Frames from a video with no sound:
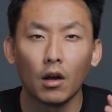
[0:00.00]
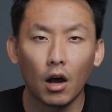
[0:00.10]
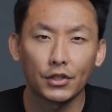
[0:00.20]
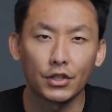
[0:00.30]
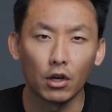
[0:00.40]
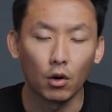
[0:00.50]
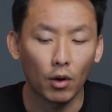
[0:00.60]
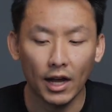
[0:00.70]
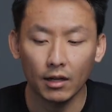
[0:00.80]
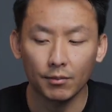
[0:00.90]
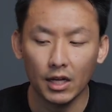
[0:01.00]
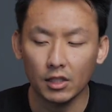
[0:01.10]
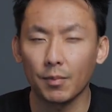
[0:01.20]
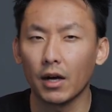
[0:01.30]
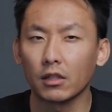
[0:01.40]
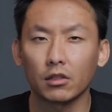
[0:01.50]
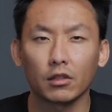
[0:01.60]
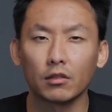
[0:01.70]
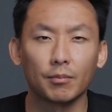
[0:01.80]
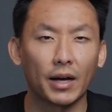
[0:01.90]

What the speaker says: Also, I am not sponsored